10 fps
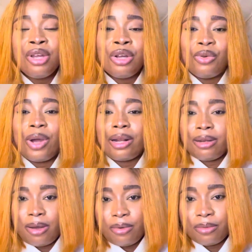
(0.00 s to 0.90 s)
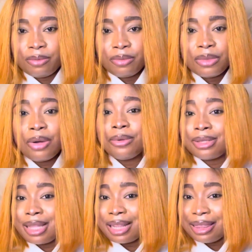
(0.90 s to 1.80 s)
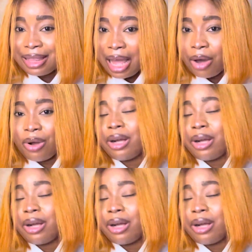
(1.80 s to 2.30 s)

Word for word: right now. I want to start now.